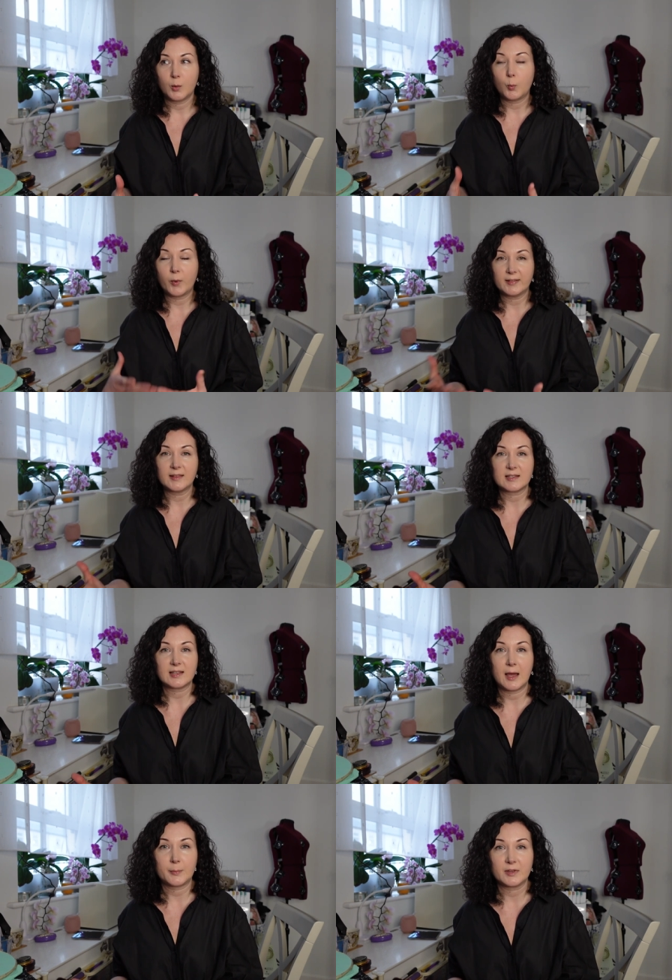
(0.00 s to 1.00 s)
when this
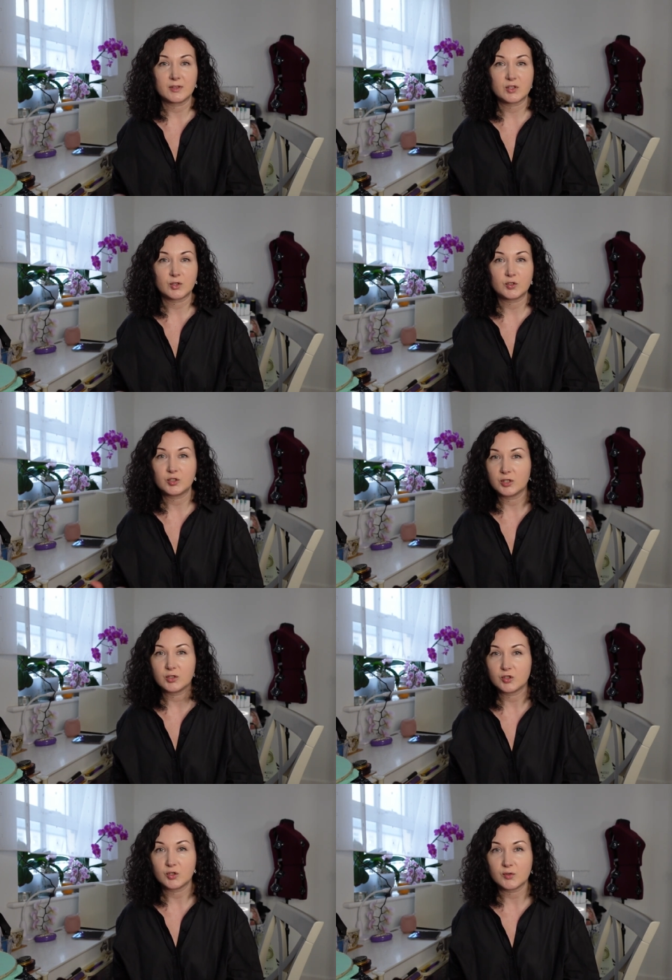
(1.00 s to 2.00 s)
happened so she
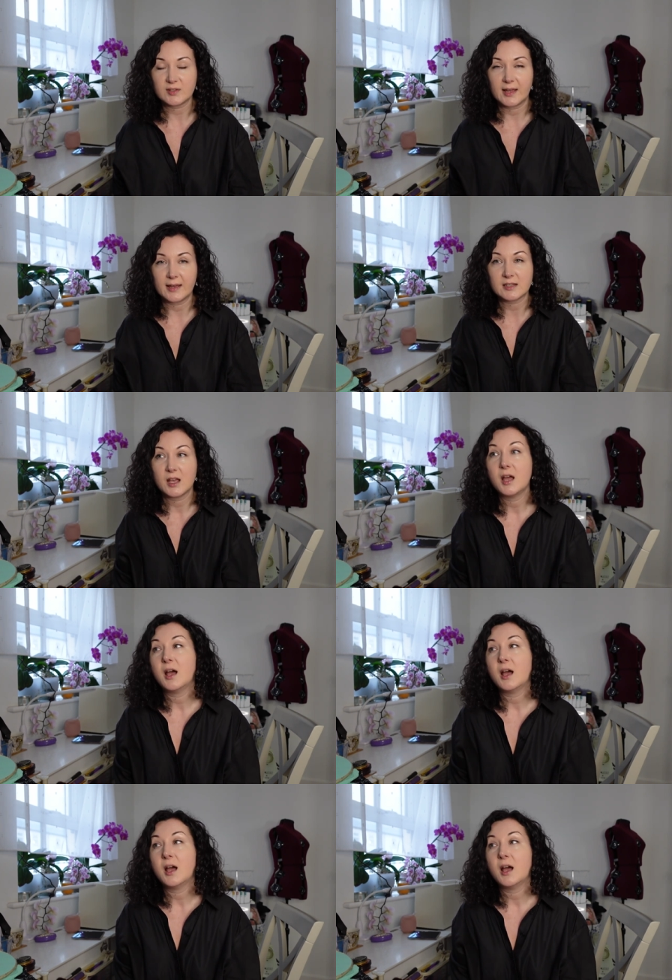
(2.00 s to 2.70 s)
didn't choose that